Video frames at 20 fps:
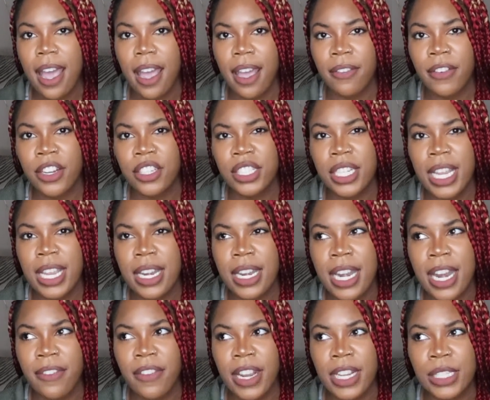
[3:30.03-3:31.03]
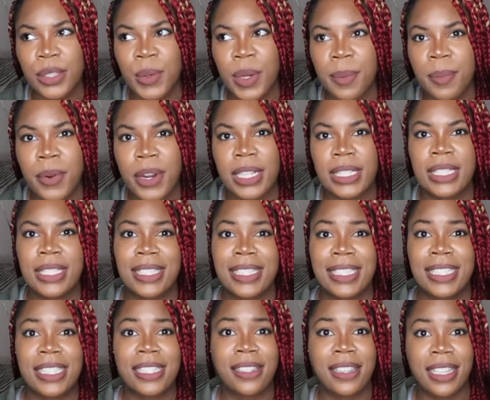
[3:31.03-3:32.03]
I've actually never had to wrap presents
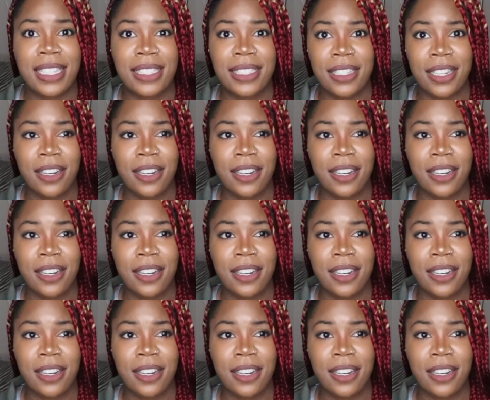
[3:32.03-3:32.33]
until this